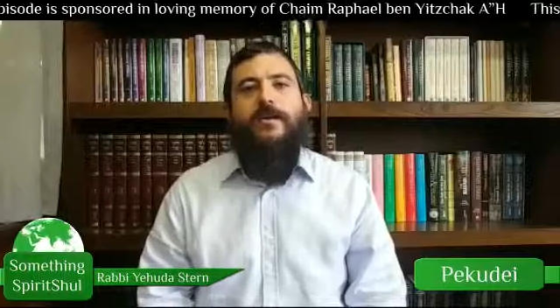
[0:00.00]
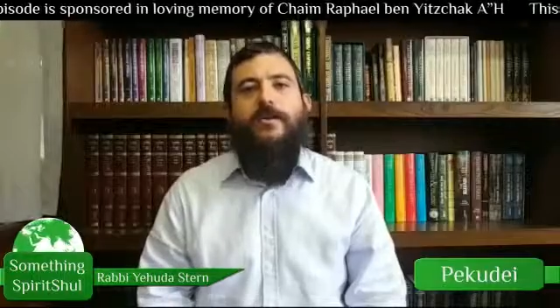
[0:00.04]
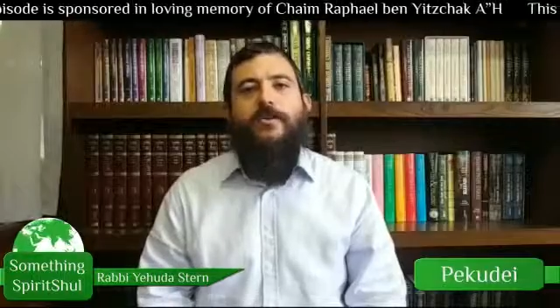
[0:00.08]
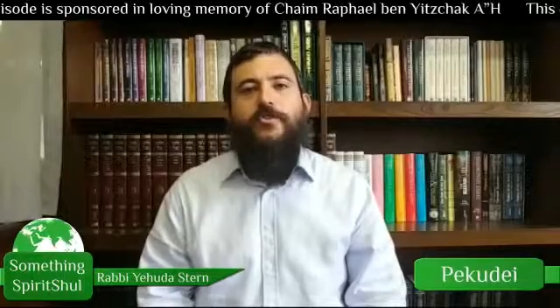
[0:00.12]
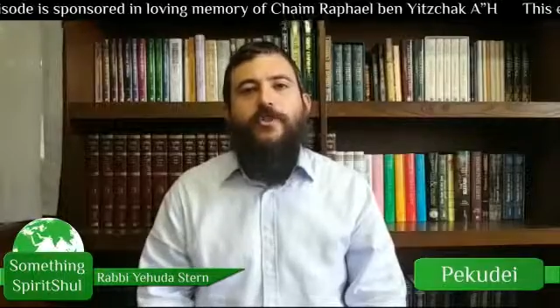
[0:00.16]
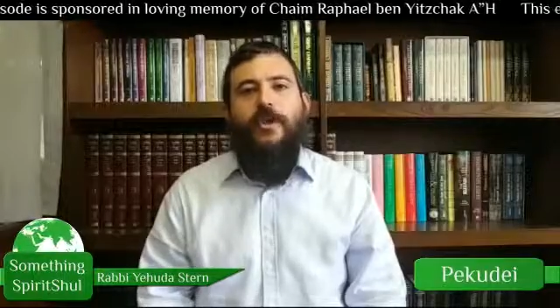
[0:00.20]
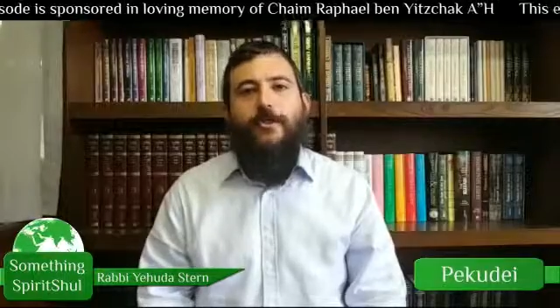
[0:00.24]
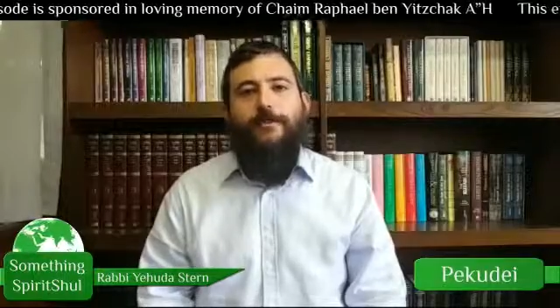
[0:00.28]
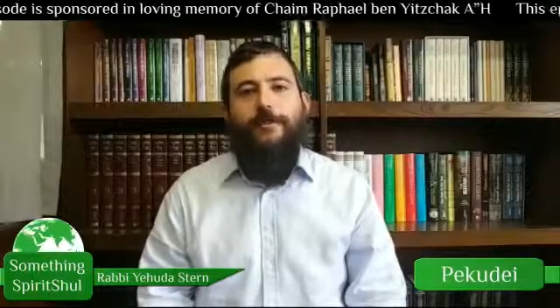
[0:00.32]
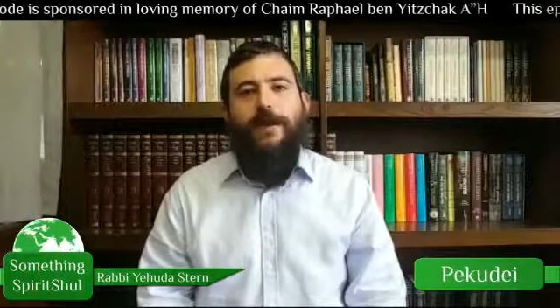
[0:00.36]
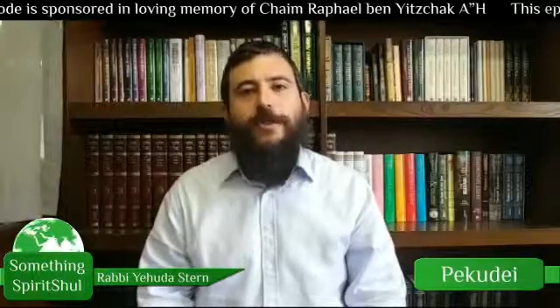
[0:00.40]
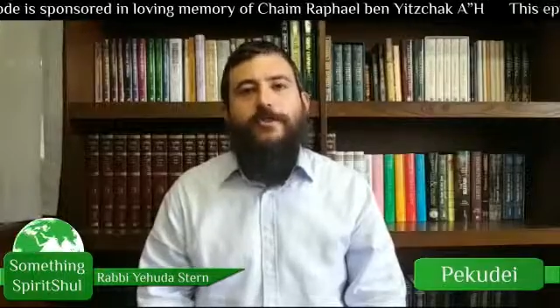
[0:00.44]

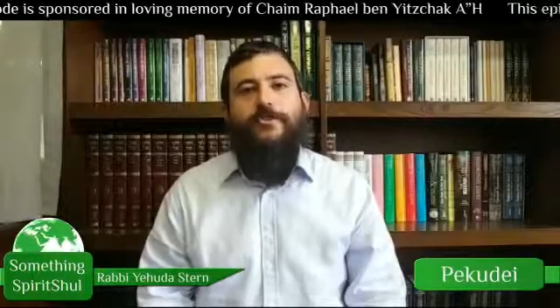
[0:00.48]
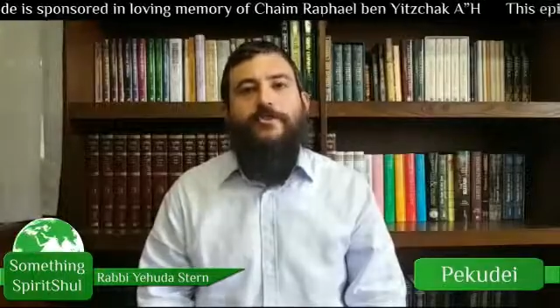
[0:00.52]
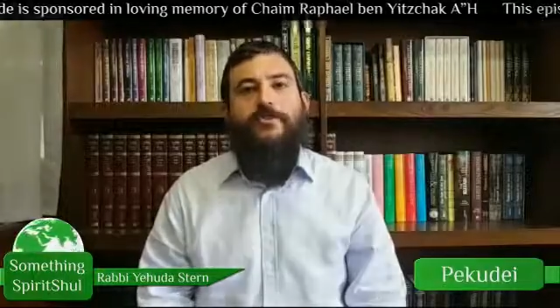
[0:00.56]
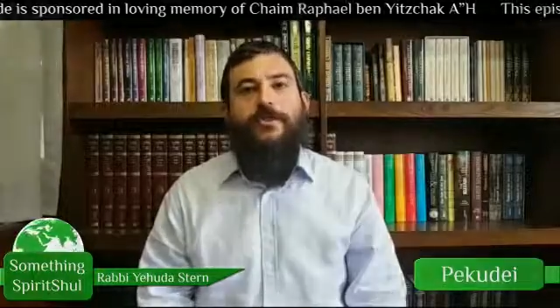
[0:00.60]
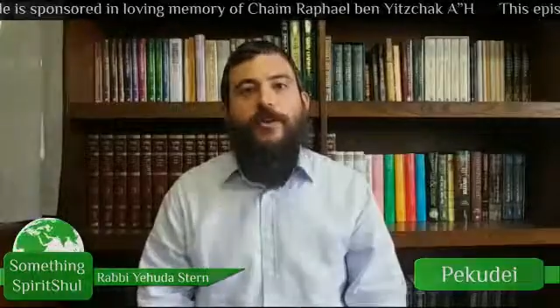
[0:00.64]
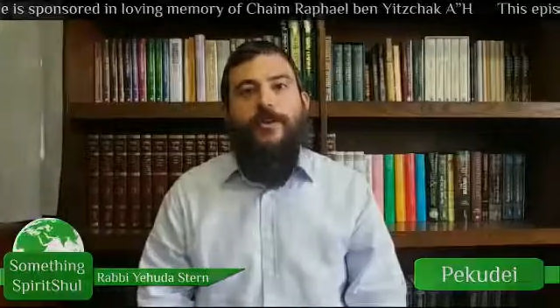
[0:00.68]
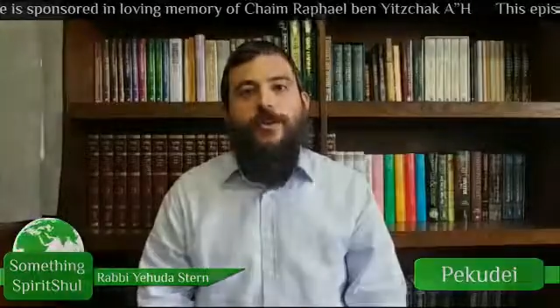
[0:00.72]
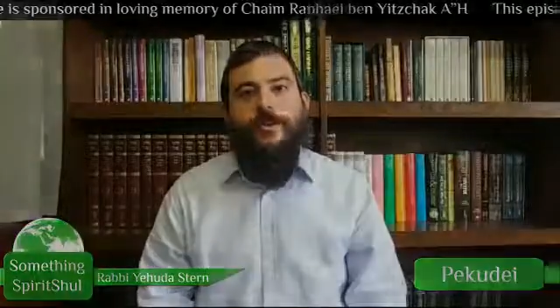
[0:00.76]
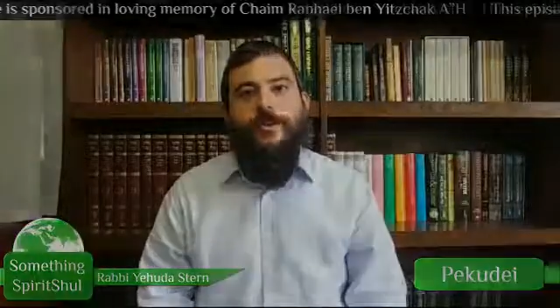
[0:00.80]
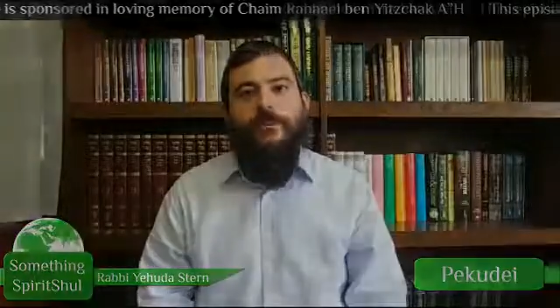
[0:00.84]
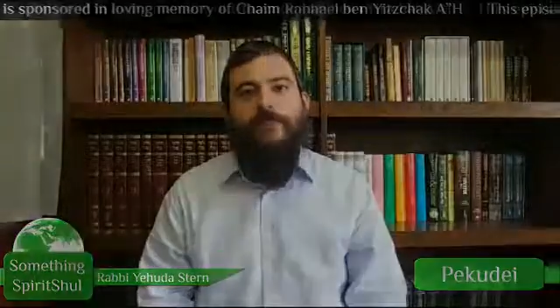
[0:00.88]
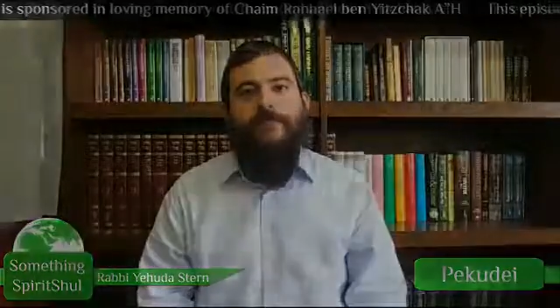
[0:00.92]
Shabbat
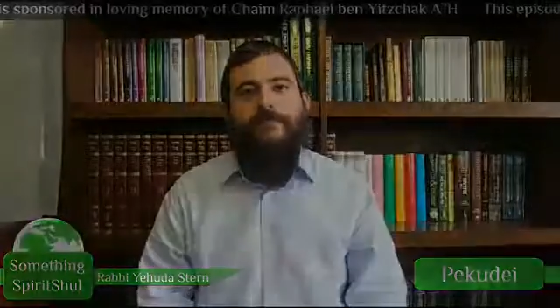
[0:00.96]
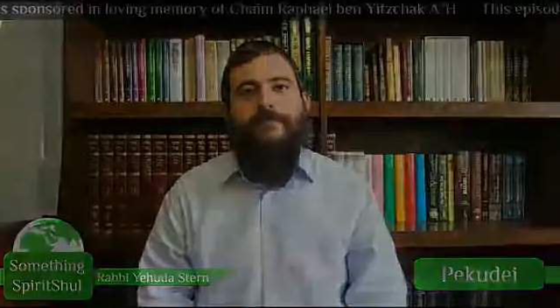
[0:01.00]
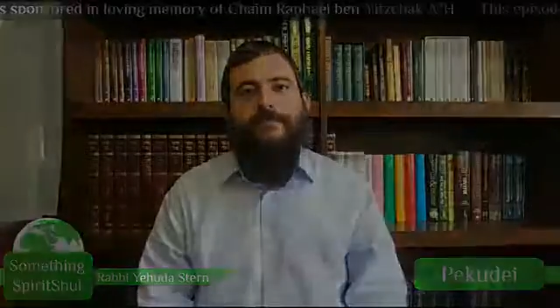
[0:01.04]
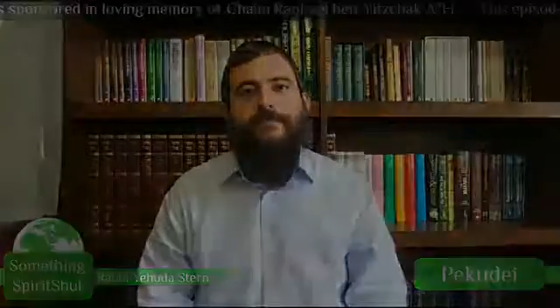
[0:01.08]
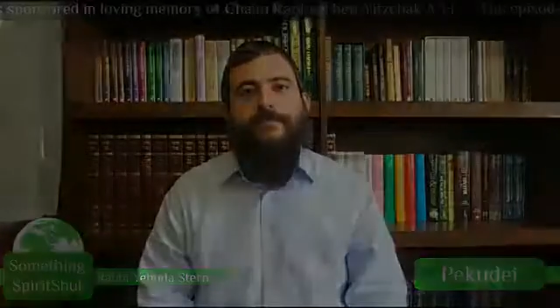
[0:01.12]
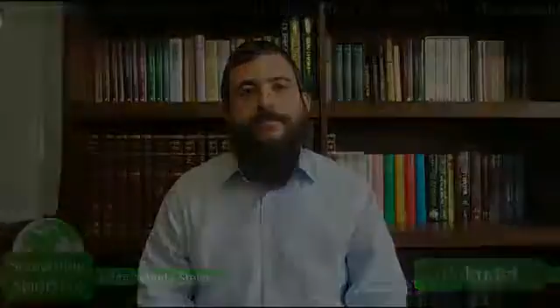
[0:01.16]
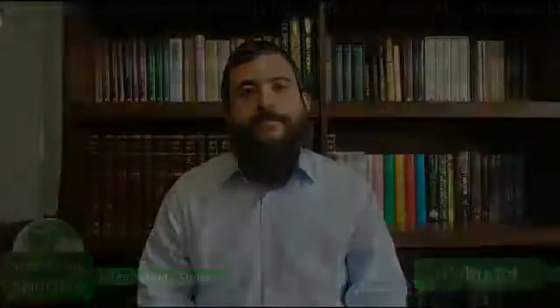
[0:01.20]
Shalom.